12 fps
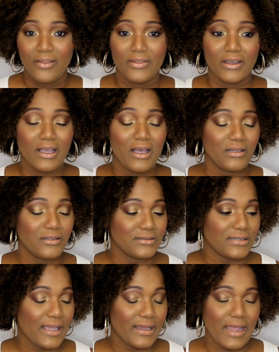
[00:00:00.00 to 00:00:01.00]
The
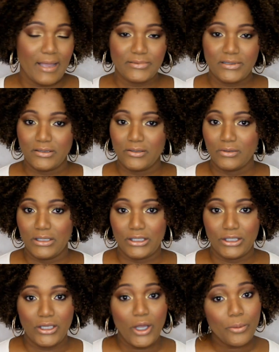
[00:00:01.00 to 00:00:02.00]
colors had absolutely
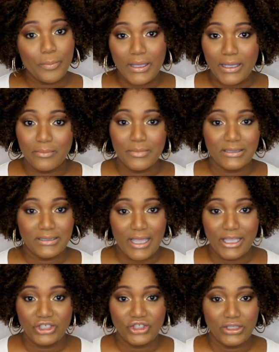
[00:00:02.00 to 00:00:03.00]
no
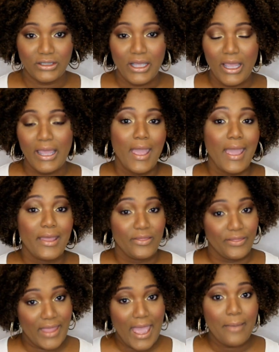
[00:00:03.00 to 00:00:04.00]
pigmentation,
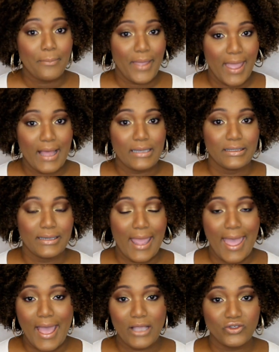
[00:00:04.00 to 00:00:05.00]
and that palette
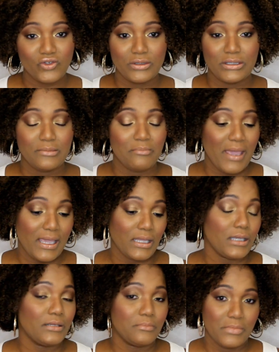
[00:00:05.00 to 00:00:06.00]
actually
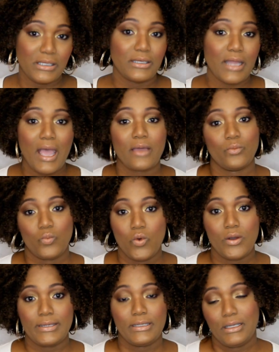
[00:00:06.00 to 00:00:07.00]
made me not
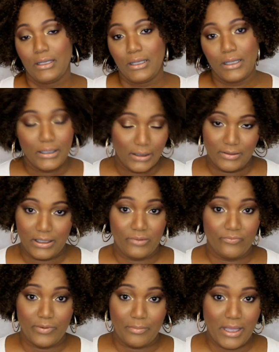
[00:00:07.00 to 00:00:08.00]
want
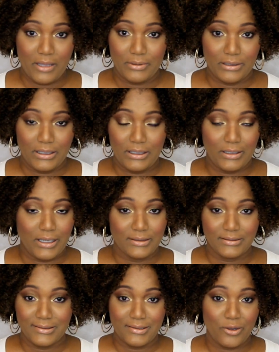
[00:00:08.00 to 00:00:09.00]
anything from Maybelline.
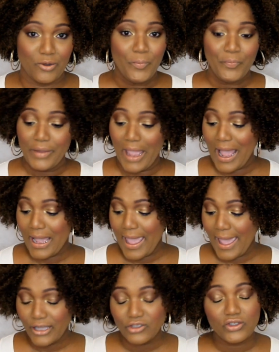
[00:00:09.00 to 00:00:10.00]
And so I
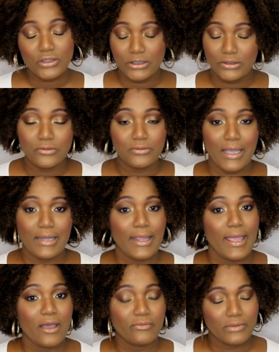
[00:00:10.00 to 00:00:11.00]
actually do not
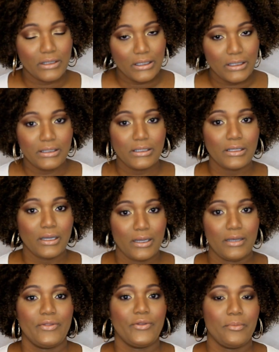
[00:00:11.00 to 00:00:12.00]
have any
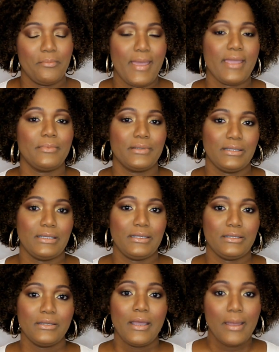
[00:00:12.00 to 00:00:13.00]
other
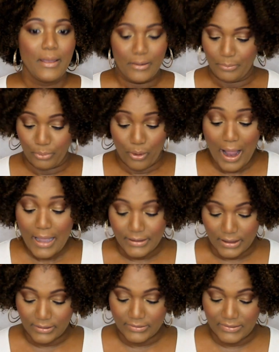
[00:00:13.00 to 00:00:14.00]
Maybelline
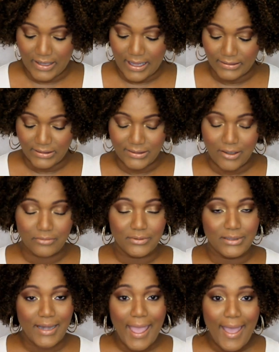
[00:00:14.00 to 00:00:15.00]
products. And so
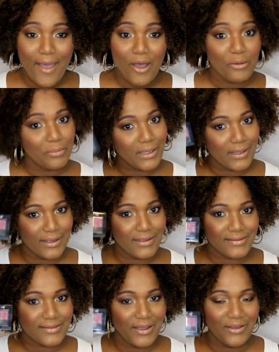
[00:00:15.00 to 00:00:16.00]
now,
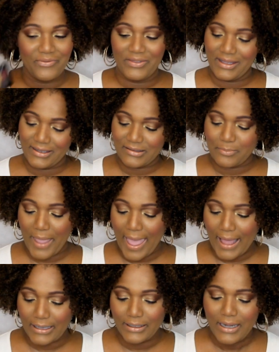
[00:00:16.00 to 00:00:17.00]
because of this
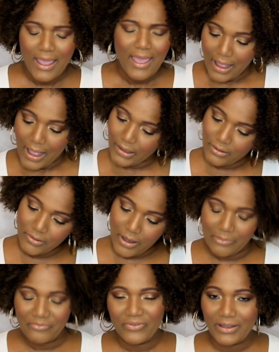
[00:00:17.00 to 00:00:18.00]
palette, I don't
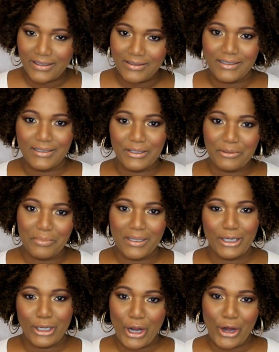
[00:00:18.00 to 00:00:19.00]
know, I'm feeling a little
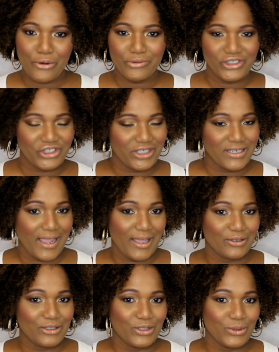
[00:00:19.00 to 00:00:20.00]
bit encouraged
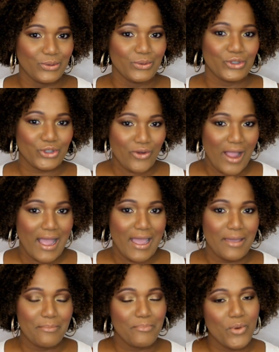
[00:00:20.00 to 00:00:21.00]
now to
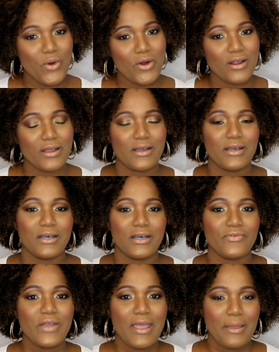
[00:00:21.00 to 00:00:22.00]
try more
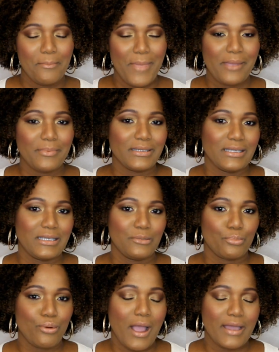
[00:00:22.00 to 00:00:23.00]
of
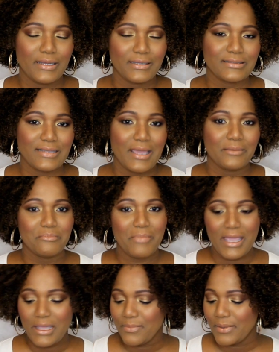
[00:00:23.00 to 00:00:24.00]
Maybelline products, and
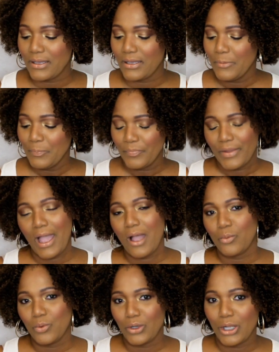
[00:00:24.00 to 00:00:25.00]
maybe
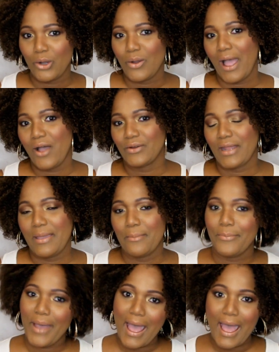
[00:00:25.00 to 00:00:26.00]
I will go out
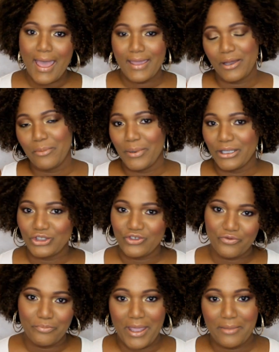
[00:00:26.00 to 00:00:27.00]
and buy a bunch
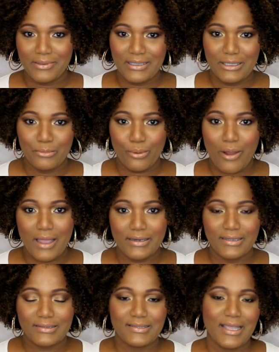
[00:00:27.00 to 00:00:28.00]
of Maybelline
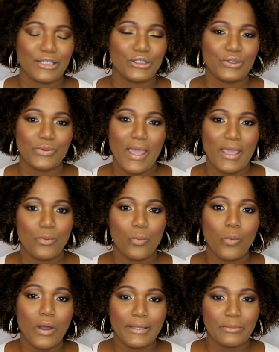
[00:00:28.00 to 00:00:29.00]
products and do a
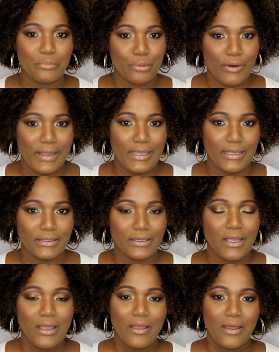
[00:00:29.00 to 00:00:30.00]
one brand
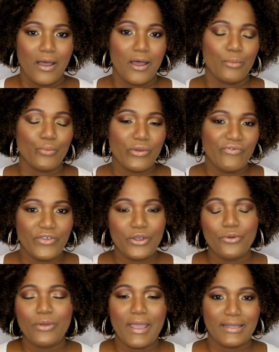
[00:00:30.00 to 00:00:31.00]

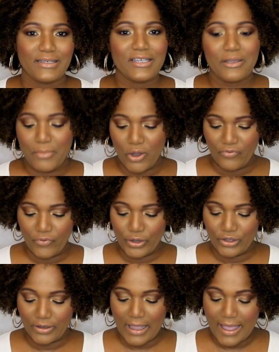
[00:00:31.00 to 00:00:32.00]
review and demo for
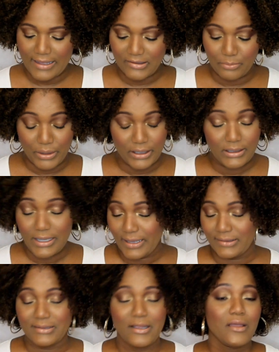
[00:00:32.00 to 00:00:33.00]
you guys. But
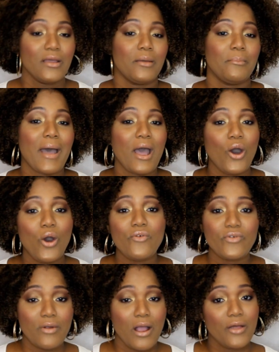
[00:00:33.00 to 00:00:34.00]
yes, my
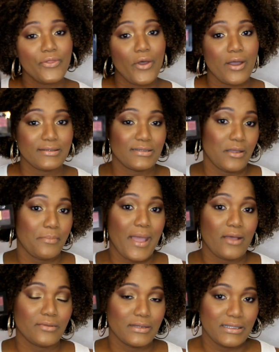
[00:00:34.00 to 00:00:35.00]
overall thoughts
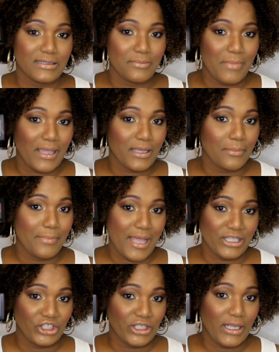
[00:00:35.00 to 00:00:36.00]
about this Makeup
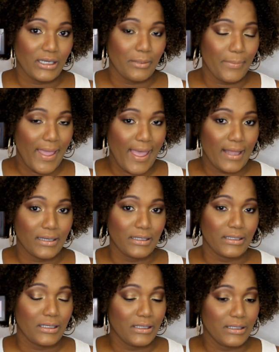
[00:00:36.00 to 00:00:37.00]
by Shayla
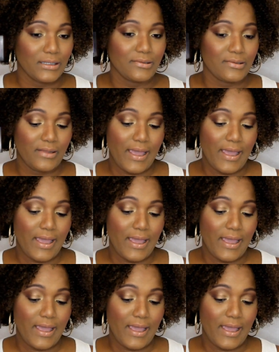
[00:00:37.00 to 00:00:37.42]
palette is